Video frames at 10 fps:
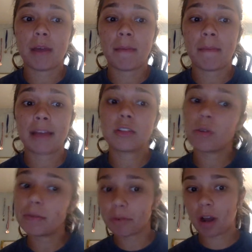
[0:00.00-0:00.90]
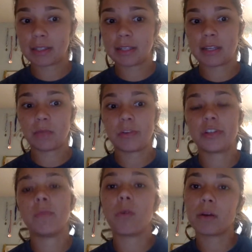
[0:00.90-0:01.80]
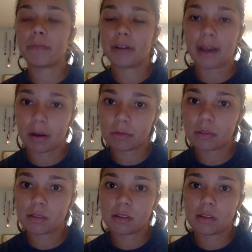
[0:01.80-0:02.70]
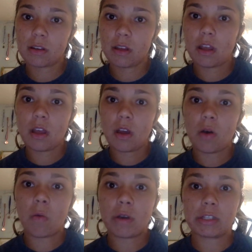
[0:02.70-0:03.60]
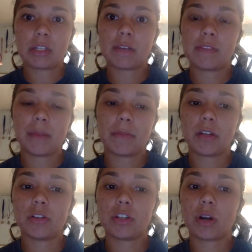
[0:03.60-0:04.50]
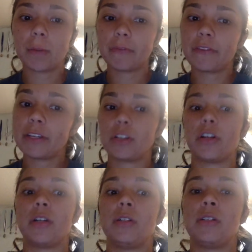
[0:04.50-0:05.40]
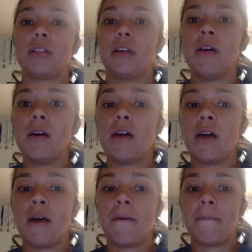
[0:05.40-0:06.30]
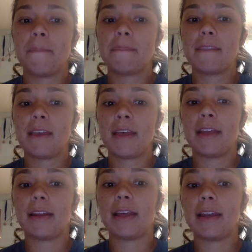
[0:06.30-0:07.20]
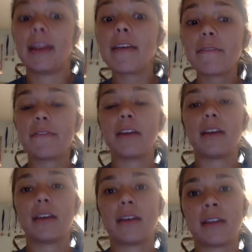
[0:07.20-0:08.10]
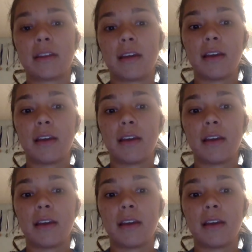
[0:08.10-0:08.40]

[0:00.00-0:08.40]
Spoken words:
and mastoid process, which are more pronounced, which gives them their sharp features. And an infant can